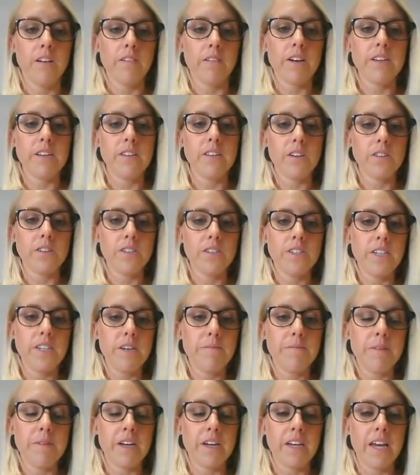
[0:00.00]
Research
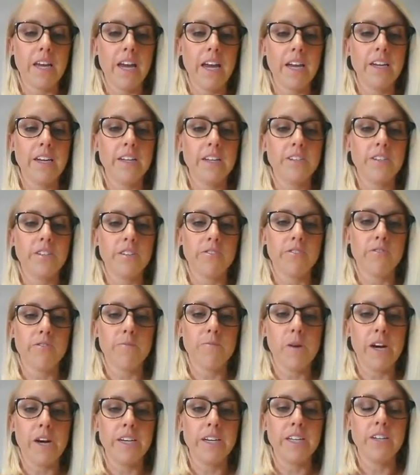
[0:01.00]
tip, again, is just
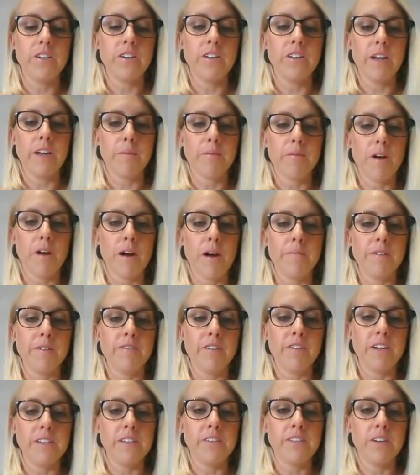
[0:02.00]
reminding you that primary
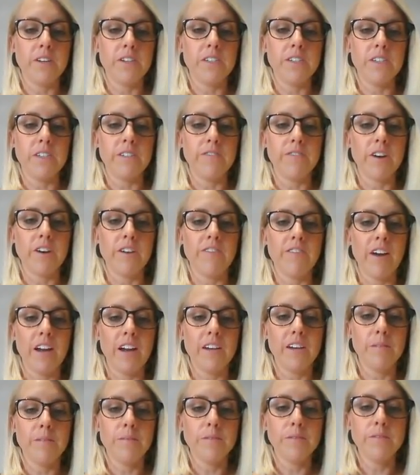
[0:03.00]
research is very
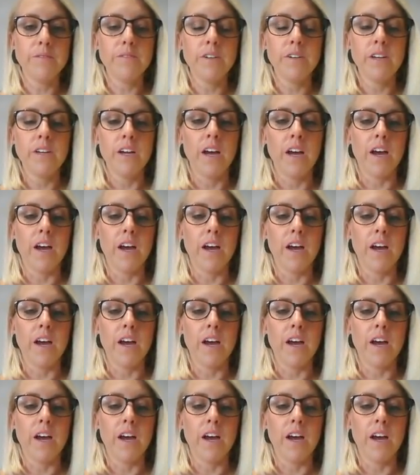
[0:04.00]
valuable.